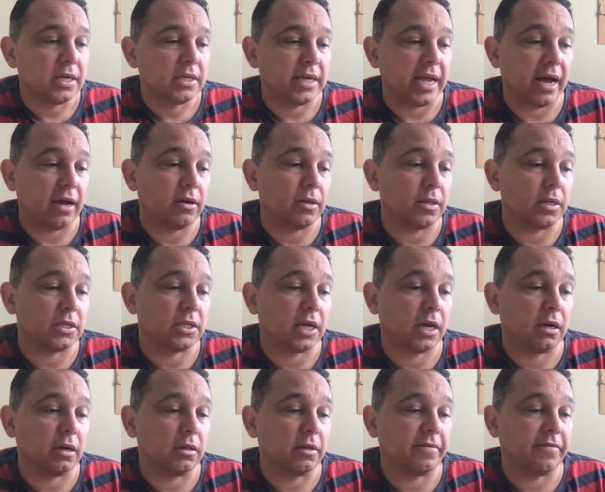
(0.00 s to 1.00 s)
Down in the
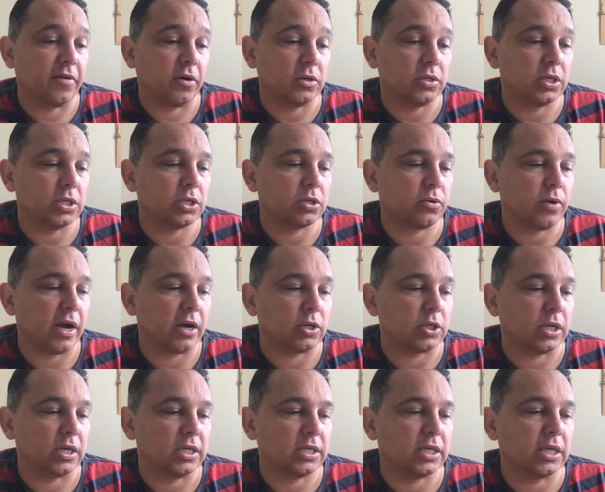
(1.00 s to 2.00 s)
tunnel, the foxes
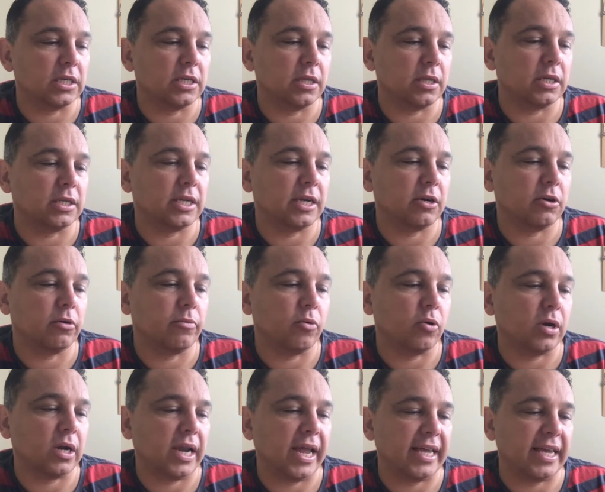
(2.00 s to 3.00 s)
crouched, listening to the terrible
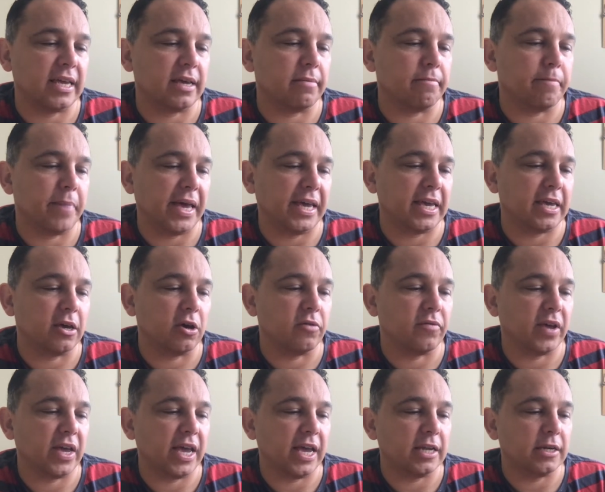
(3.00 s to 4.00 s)
clanging and banging
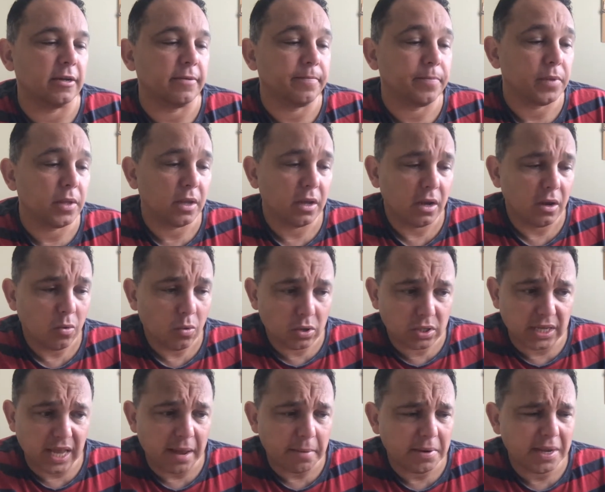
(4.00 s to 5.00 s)
overhead.
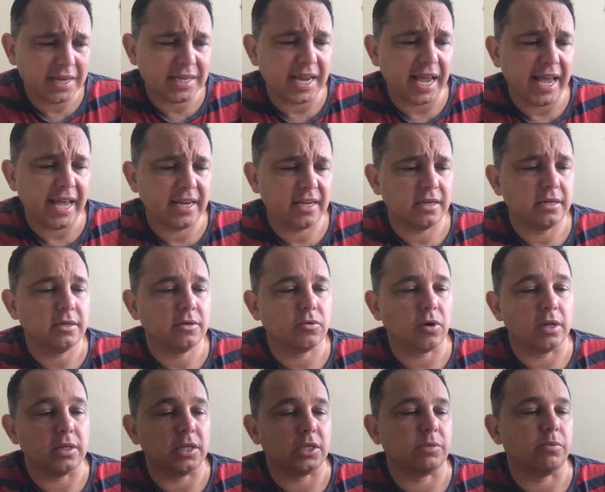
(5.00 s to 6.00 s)
"What's happening, Dad?"
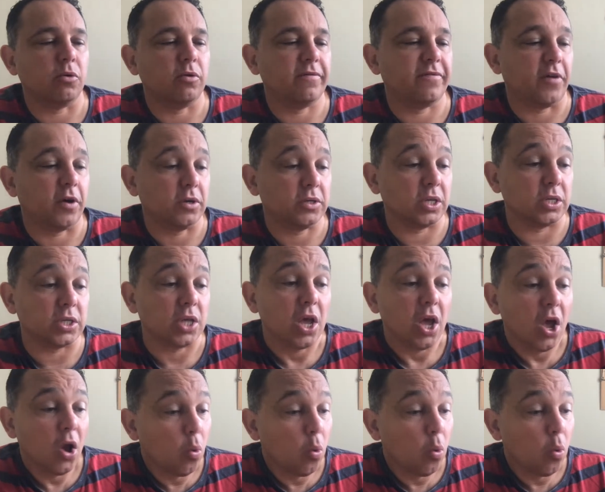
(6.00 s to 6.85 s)
cried the small foxes.